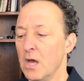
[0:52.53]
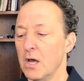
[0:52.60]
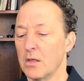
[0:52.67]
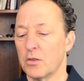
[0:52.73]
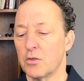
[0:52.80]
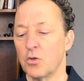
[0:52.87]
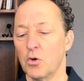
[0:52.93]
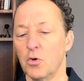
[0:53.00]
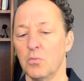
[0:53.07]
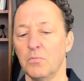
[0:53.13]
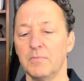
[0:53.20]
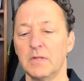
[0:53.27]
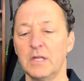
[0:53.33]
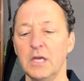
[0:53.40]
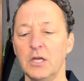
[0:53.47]
So
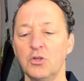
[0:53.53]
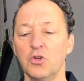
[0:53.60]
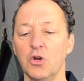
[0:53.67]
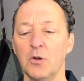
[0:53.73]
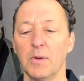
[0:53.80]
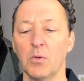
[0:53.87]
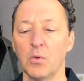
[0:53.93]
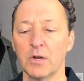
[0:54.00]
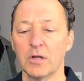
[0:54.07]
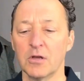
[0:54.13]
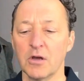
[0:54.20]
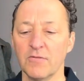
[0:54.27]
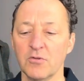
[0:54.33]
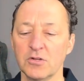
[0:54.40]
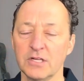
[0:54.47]
key term I want to
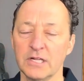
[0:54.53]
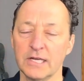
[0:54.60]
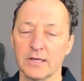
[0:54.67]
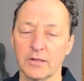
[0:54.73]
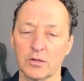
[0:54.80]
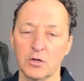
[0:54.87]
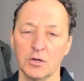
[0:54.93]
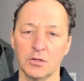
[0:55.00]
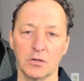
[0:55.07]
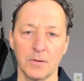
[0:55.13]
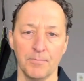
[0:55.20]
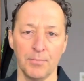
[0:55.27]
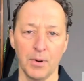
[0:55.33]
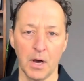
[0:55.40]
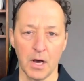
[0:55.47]
cover today is called a
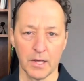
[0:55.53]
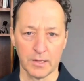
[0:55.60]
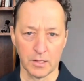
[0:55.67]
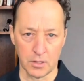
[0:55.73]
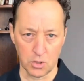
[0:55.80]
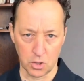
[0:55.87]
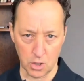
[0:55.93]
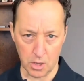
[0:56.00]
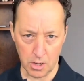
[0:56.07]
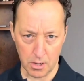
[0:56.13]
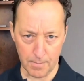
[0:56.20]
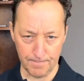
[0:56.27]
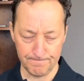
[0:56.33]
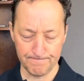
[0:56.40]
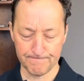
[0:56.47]
composite
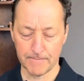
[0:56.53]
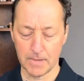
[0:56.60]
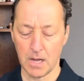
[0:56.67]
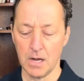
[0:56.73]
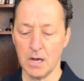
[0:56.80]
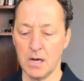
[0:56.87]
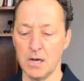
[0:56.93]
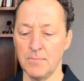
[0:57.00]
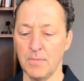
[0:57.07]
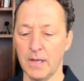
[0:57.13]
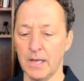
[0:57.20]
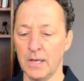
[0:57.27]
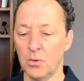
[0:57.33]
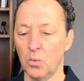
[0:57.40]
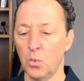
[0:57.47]
job.
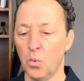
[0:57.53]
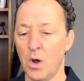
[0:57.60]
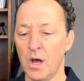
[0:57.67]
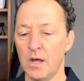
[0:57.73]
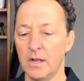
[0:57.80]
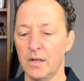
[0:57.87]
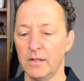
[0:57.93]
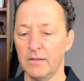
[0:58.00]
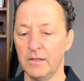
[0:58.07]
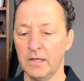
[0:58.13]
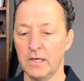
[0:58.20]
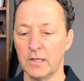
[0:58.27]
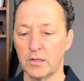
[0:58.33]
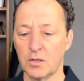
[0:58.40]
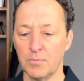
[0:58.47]
And what
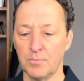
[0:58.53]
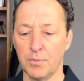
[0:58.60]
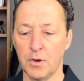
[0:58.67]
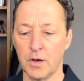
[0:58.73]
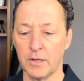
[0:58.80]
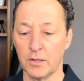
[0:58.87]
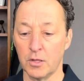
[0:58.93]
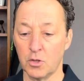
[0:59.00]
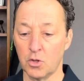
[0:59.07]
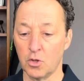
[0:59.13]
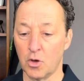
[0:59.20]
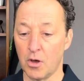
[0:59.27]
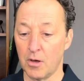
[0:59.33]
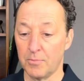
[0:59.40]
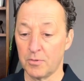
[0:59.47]
these composite
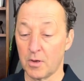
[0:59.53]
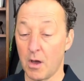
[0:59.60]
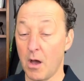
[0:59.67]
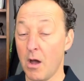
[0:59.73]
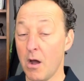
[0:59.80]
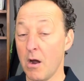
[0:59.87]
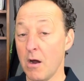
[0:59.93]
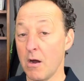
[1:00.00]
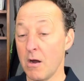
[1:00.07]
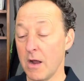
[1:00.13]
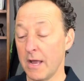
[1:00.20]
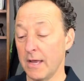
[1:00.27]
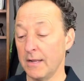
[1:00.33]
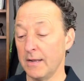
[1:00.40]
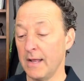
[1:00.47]
jobs are
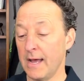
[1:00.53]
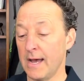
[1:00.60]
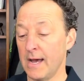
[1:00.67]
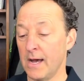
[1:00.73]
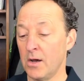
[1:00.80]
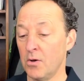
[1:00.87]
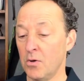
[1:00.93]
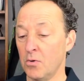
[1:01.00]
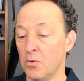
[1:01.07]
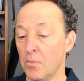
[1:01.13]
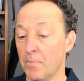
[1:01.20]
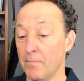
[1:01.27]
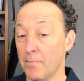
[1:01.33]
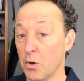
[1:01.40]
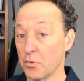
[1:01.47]
and how
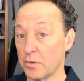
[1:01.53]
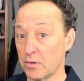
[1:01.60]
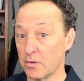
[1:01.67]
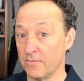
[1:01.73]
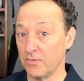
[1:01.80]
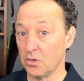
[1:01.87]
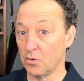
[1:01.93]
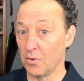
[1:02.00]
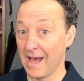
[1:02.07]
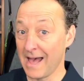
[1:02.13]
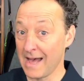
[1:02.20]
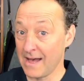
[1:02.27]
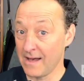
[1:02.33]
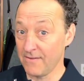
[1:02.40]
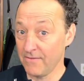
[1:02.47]
most of you
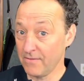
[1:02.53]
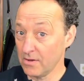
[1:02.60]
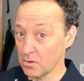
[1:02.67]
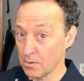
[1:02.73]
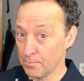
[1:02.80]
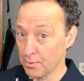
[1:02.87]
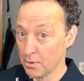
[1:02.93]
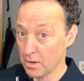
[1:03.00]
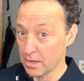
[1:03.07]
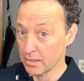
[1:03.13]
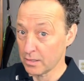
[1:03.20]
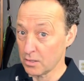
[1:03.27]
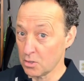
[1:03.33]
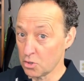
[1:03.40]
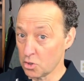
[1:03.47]
have a
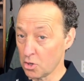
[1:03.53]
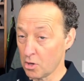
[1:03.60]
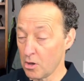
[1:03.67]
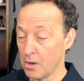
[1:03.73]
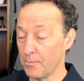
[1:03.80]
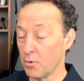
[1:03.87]
composite job